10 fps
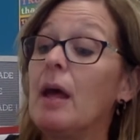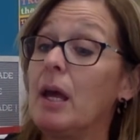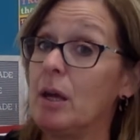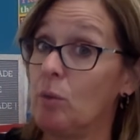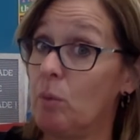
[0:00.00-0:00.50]

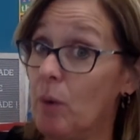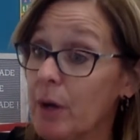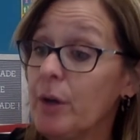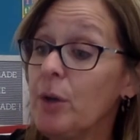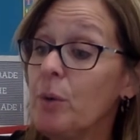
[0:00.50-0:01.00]
And
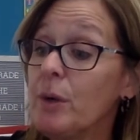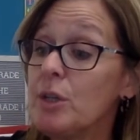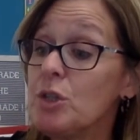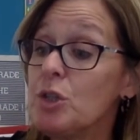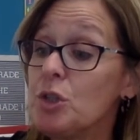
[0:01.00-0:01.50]
what are you
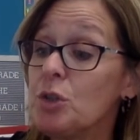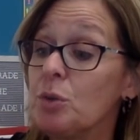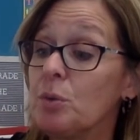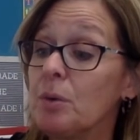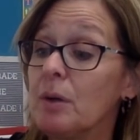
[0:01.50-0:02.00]
going to
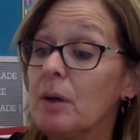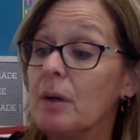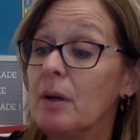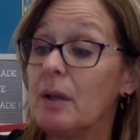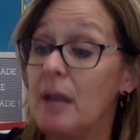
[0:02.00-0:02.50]
do
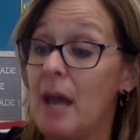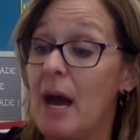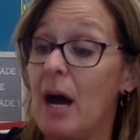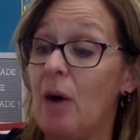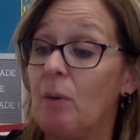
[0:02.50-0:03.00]

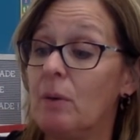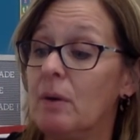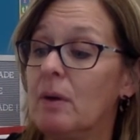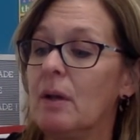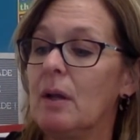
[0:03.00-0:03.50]
now?
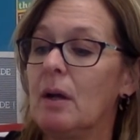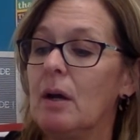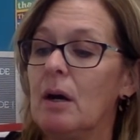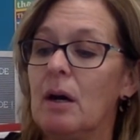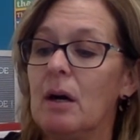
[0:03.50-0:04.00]

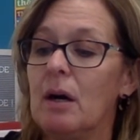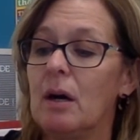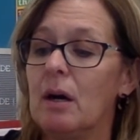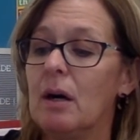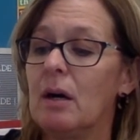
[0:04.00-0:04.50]

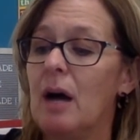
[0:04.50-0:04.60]
I'm